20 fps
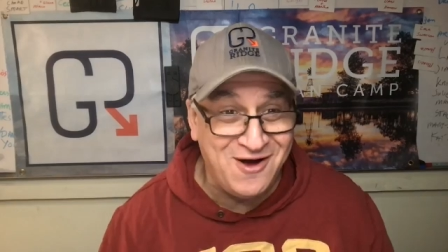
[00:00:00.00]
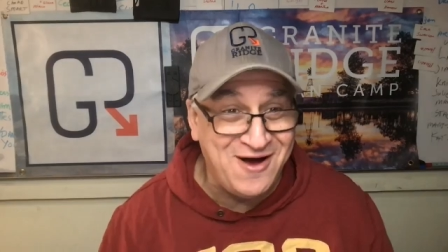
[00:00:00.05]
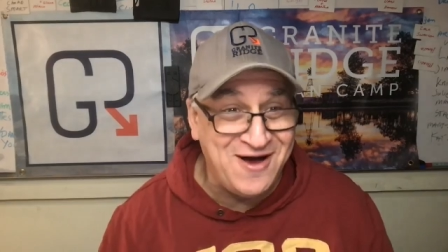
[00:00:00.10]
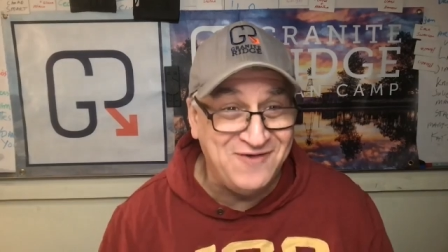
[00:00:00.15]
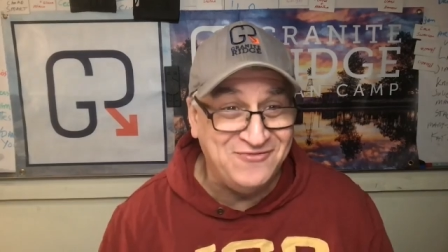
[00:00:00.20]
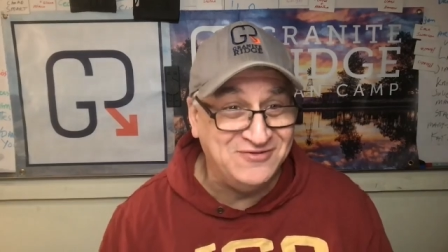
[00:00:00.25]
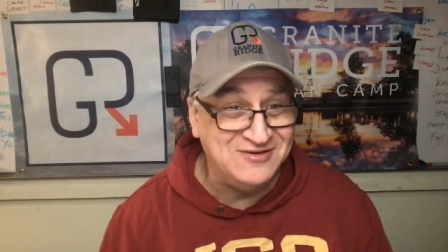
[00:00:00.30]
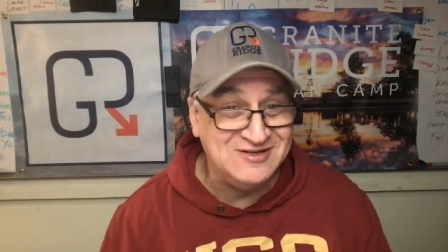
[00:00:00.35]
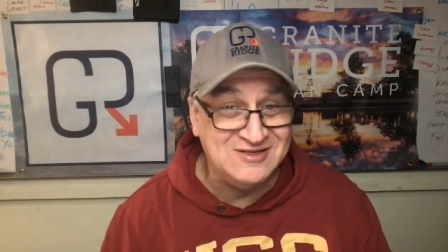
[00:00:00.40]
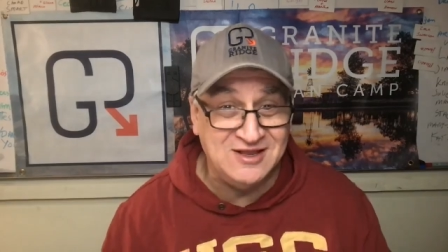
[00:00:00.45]

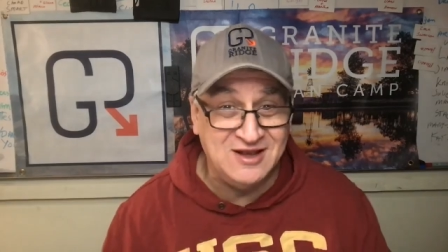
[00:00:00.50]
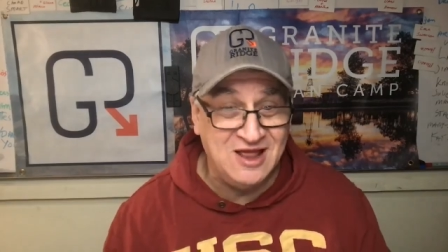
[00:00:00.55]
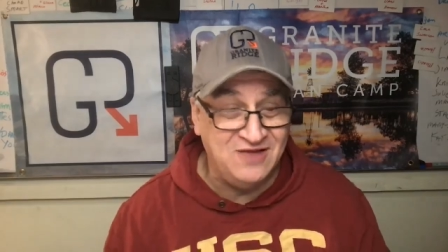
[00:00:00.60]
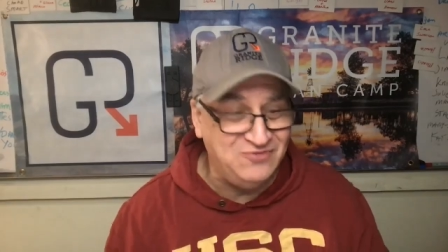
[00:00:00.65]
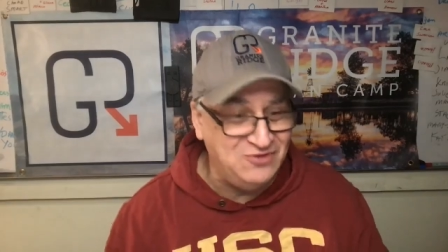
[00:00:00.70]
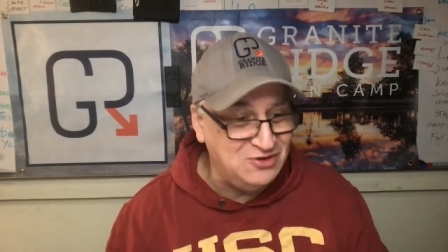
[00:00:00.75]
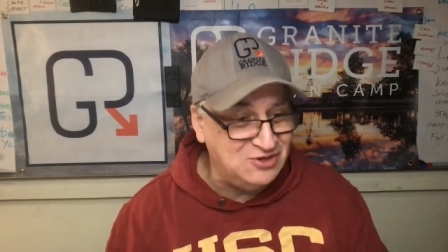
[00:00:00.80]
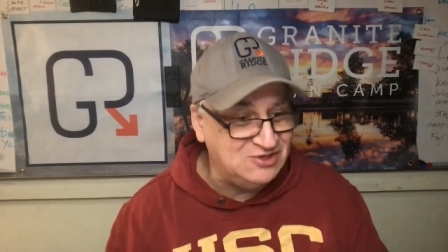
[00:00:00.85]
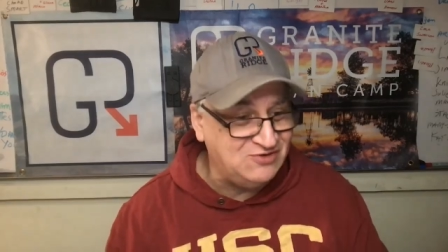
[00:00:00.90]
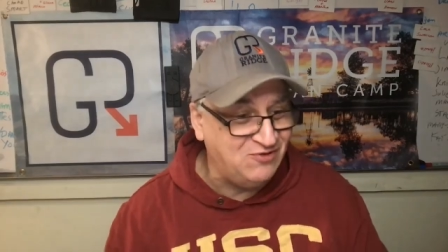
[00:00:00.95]
office that
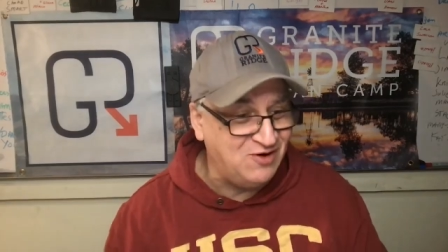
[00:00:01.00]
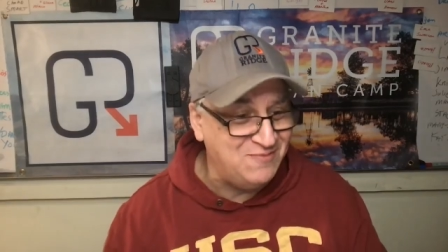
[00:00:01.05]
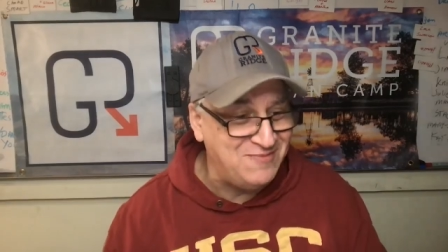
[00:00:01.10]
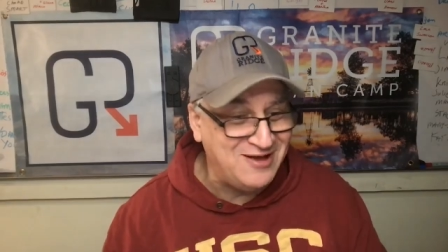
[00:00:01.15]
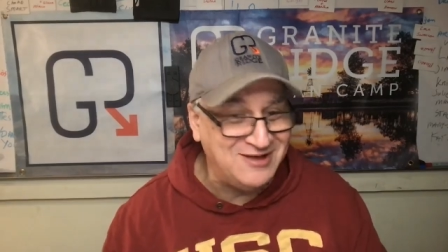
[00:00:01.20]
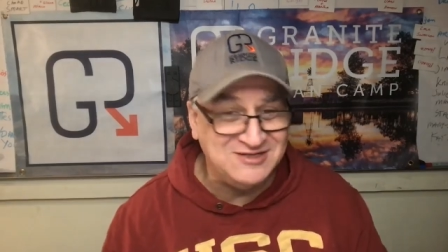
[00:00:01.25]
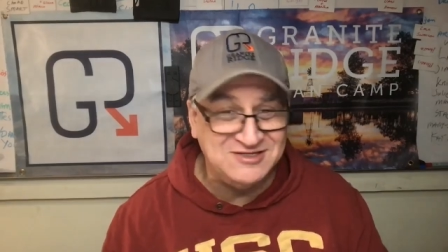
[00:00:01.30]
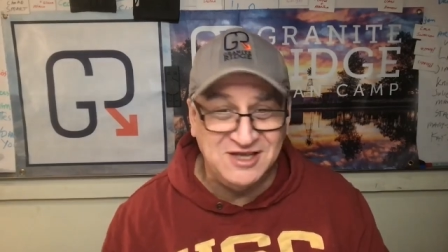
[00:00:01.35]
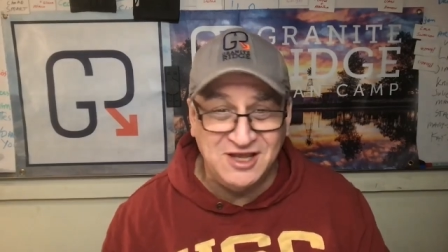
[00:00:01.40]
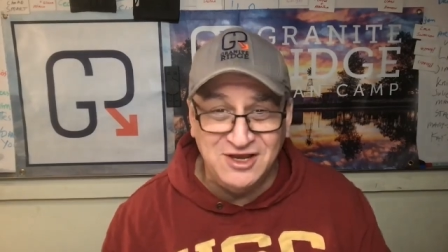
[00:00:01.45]
I've used for
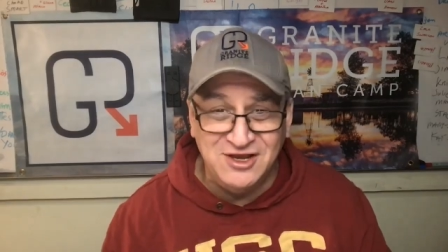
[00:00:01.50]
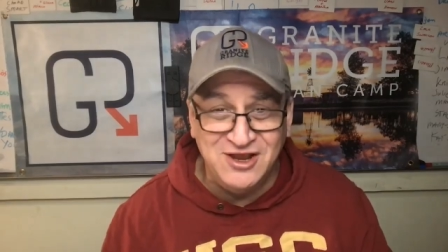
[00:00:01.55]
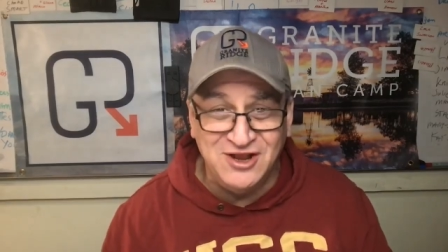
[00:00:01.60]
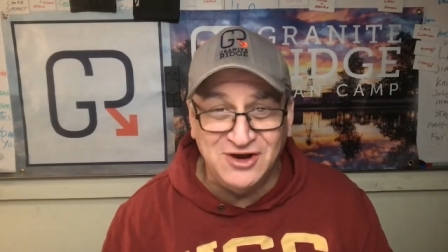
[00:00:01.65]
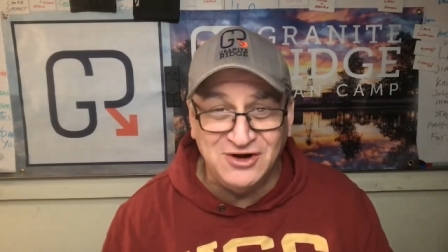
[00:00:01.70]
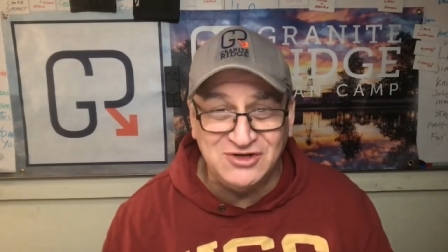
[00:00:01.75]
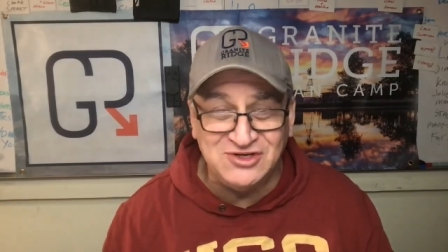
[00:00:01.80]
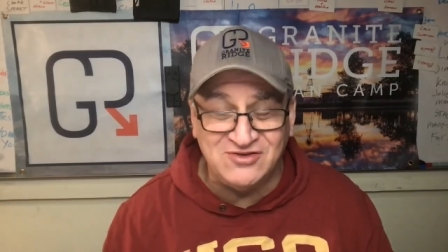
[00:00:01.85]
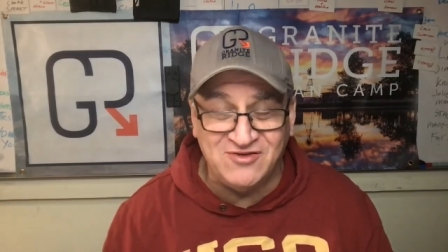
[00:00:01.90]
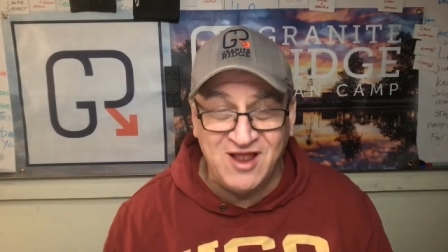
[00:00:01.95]
about 10
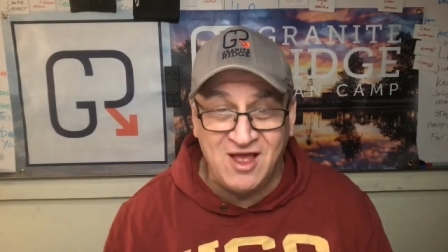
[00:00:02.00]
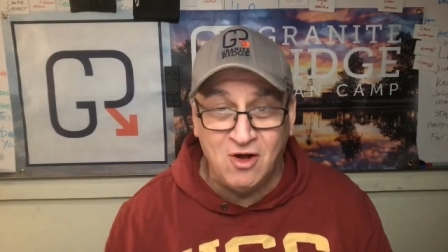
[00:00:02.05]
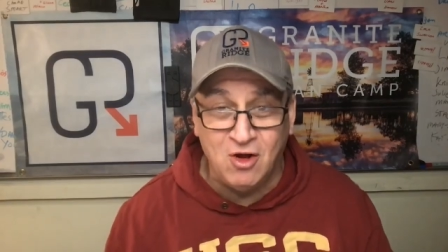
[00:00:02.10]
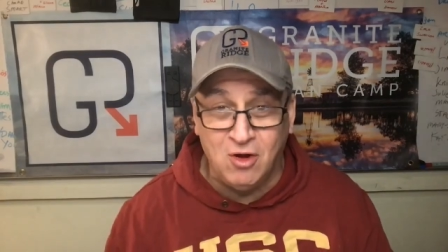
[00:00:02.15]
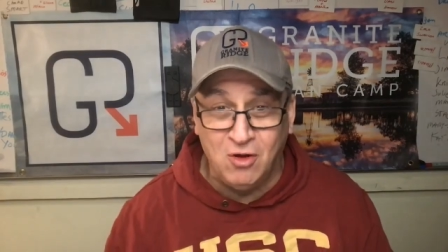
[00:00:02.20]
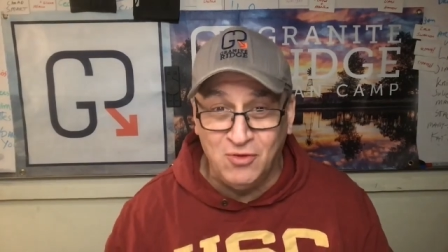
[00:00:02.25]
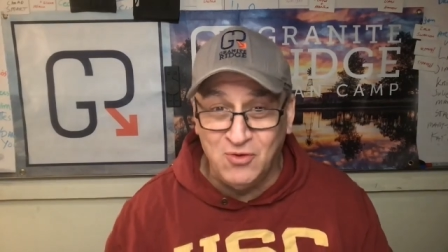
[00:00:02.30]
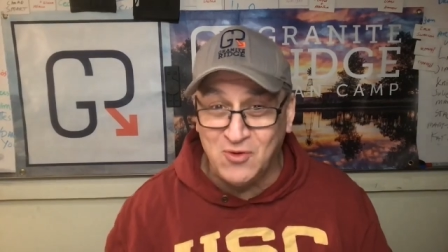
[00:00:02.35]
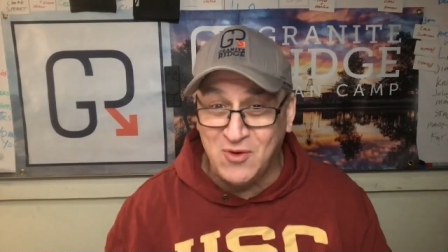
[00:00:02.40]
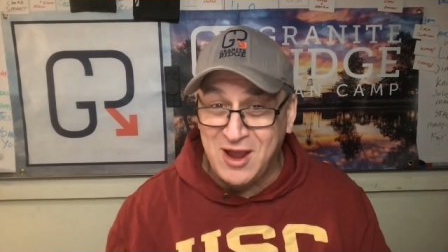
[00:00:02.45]
years now
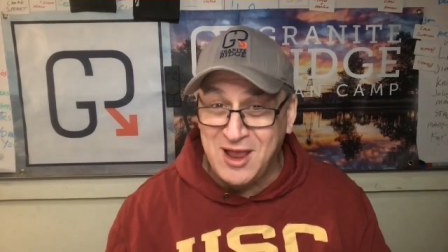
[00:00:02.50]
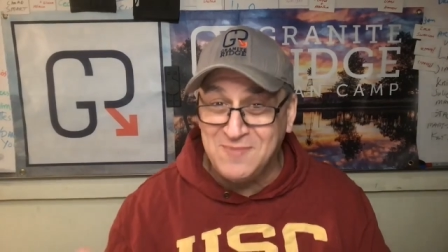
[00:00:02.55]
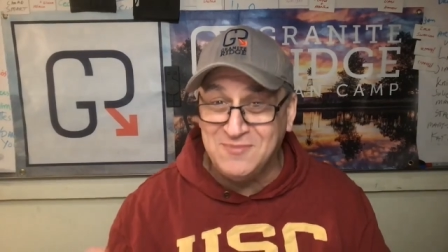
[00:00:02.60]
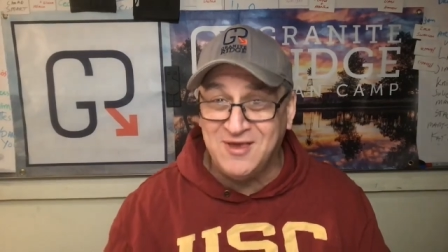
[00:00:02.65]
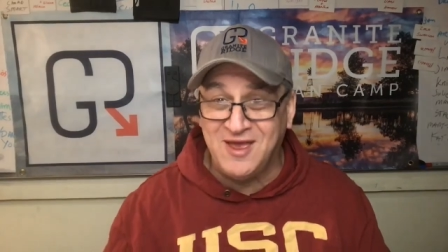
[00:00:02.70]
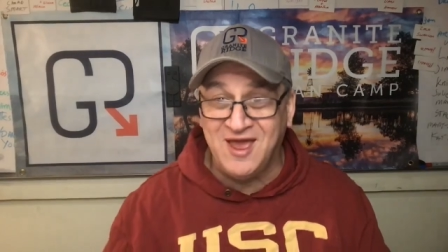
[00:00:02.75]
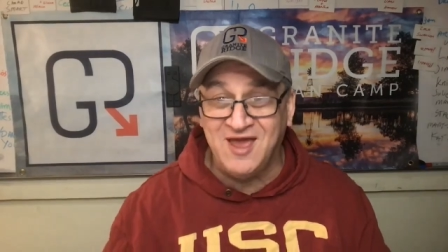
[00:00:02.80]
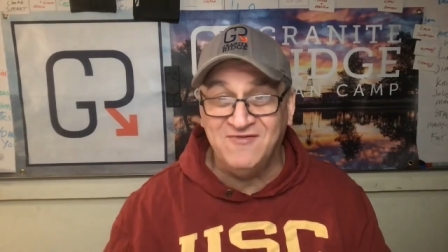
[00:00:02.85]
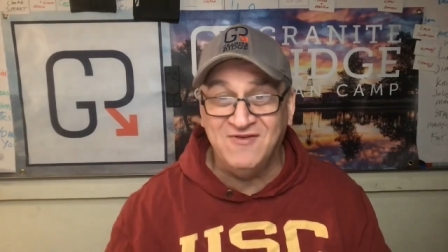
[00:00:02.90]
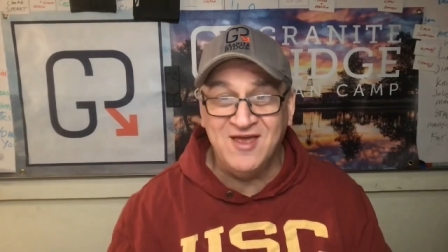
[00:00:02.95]
called the Ram
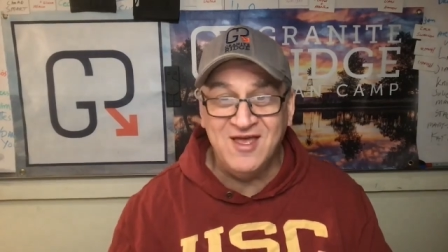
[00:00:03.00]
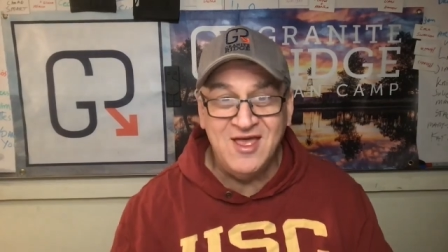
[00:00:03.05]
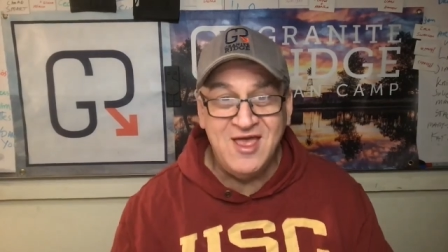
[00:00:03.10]
Cave.